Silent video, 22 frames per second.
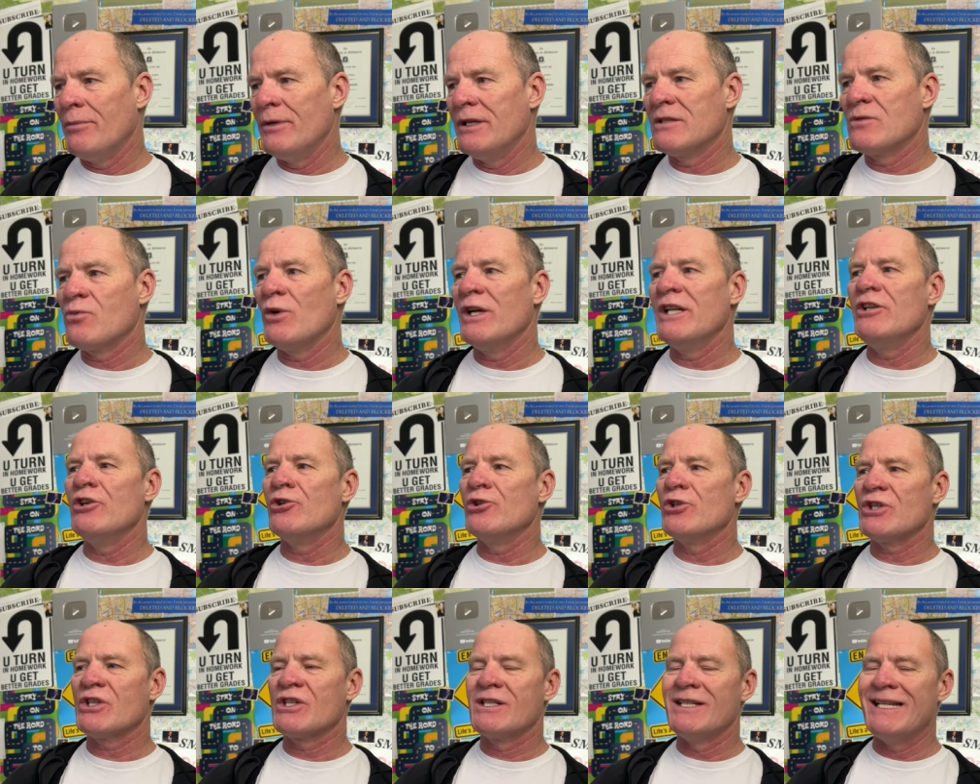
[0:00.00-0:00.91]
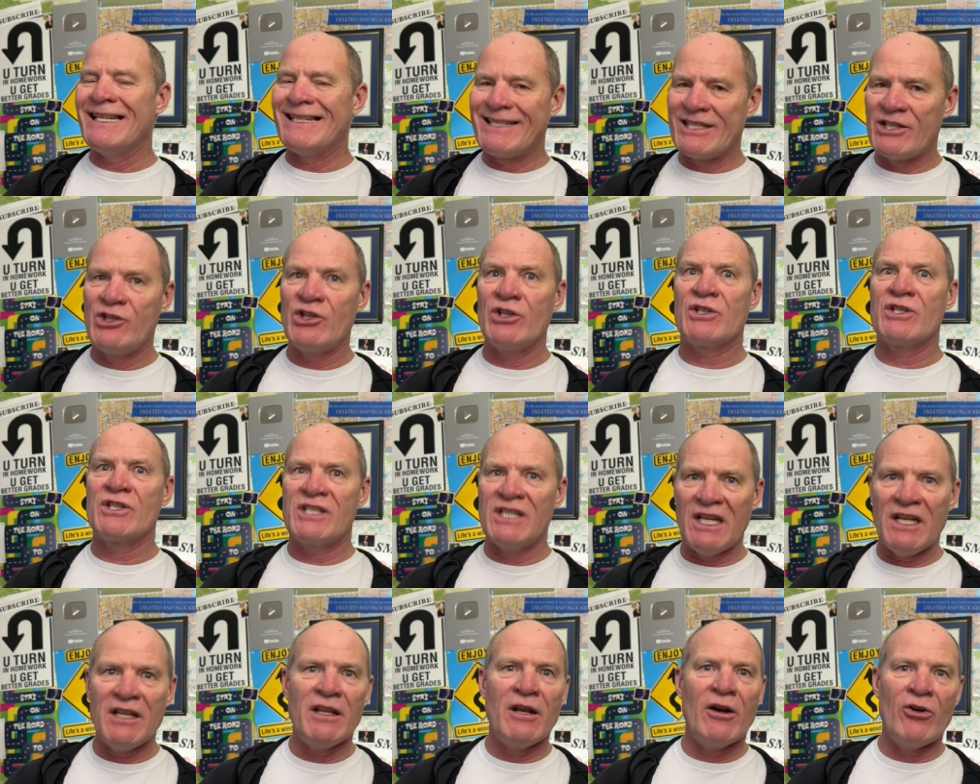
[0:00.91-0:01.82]
It's when you're just it's just
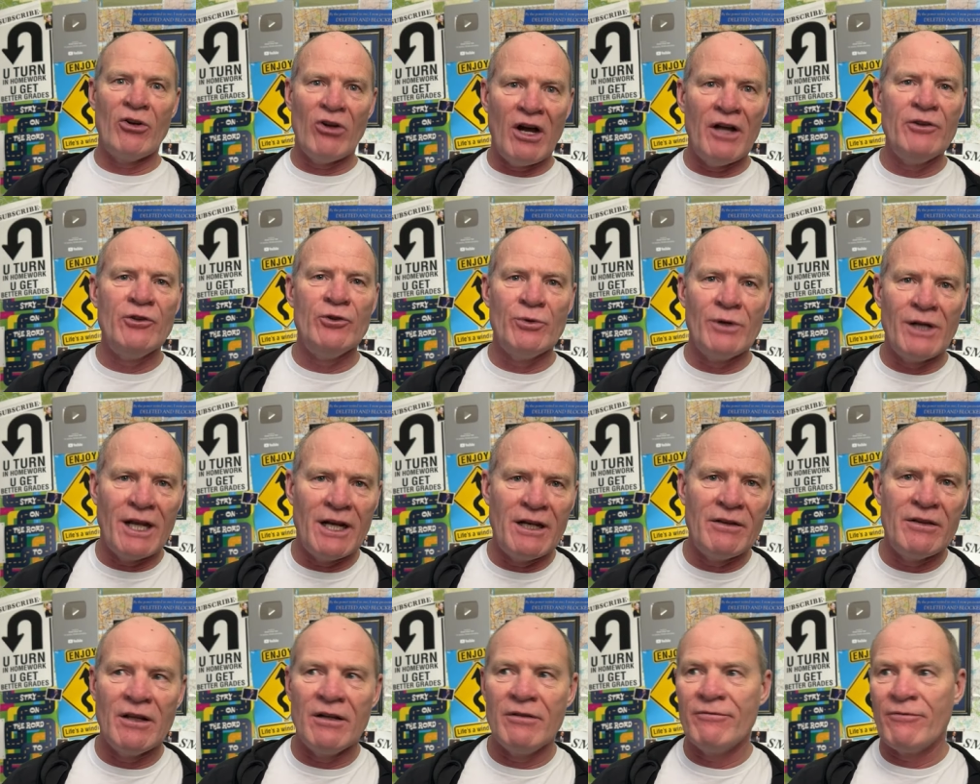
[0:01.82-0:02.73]
sitting there not doing anything